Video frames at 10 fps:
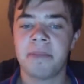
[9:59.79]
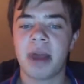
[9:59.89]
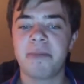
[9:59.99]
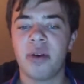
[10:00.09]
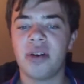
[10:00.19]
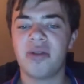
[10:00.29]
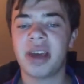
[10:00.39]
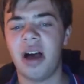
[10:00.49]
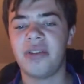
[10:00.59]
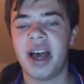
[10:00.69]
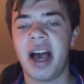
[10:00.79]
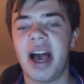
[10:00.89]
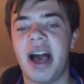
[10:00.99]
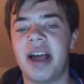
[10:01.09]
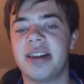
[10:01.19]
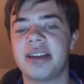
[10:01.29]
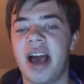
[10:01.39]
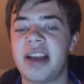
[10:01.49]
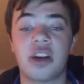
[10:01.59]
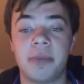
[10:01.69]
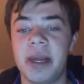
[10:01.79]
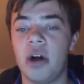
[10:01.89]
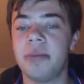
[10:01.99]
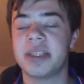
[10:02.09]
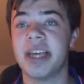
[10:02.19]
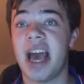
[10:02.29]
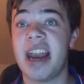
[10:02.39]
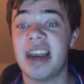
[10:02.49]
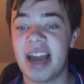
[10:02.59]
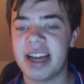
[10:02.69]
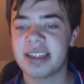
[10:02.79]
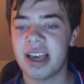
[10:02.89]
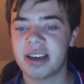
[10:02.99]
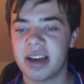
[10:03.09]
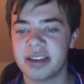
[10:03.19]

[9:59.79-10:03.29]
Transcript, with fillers: Blackburn, on the other hand, had the complete opposite and lacked a